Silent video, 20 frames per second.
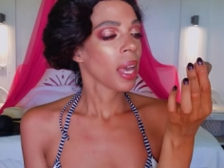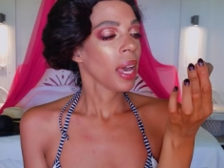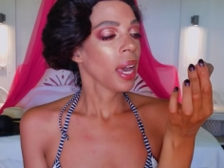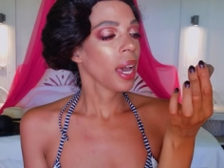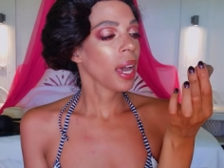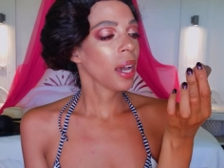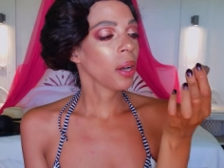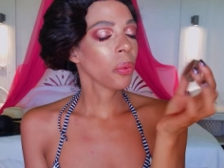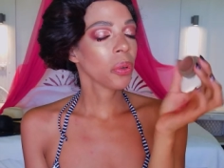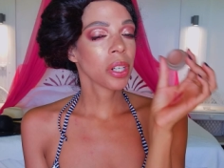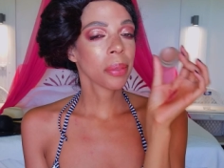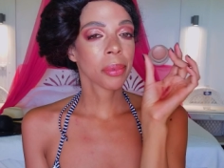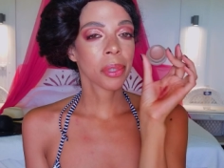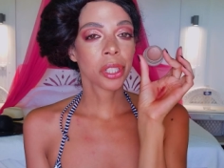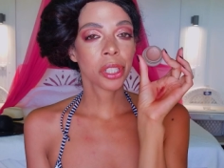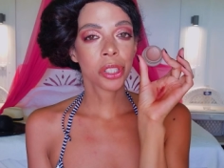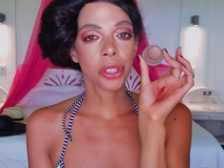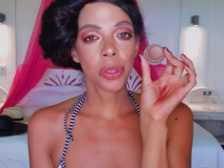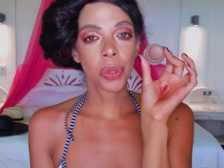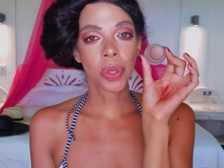And what I'm
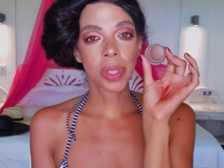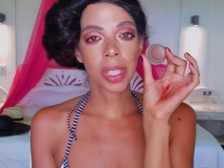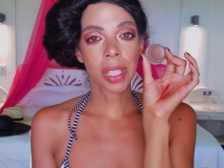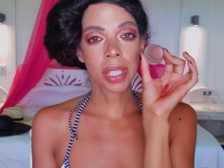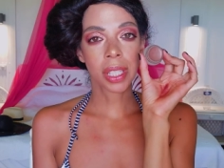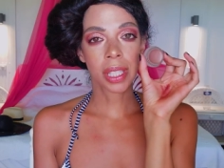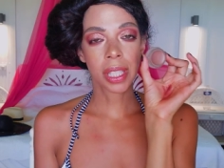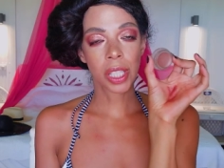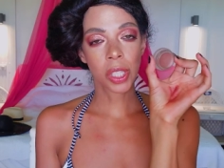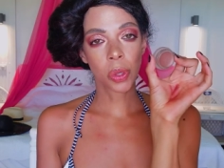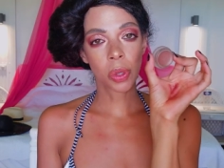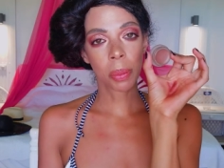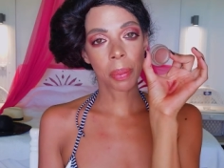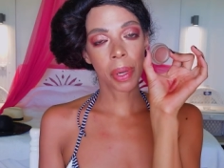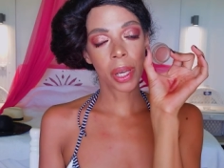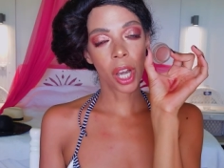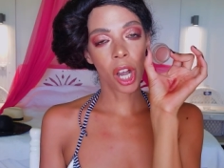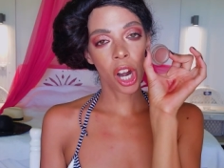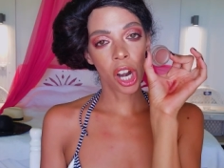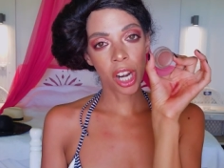gonna use is this one
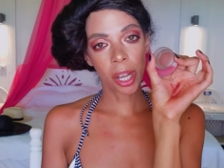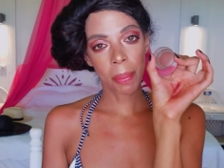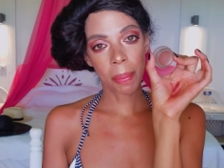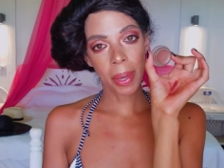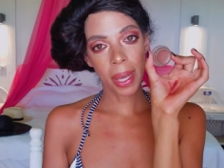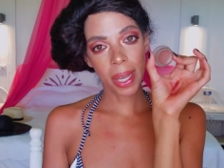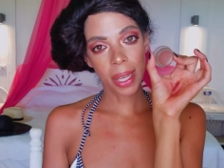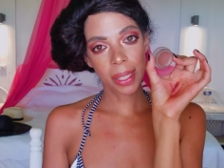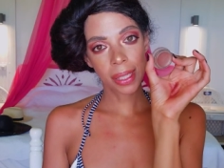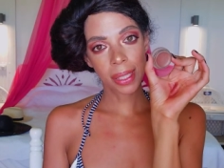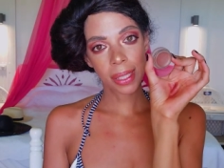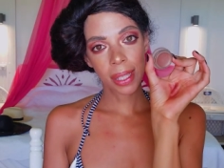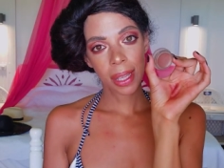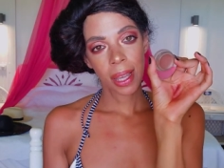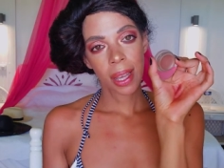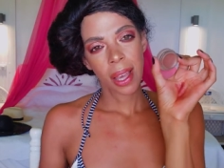by RMS.